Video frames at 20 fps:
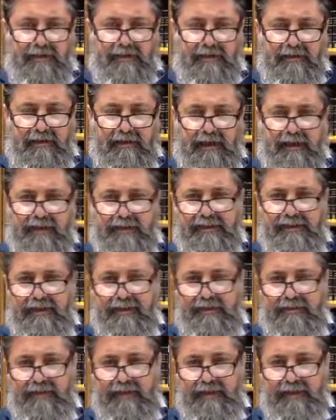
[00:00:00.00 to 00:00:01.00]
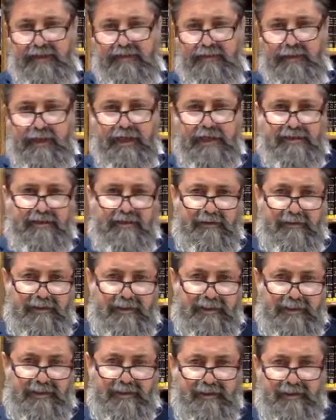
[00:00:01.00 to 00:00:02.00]
You have 70 plus the
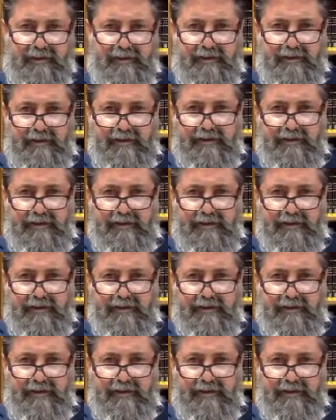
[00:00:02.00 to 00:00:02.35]
president.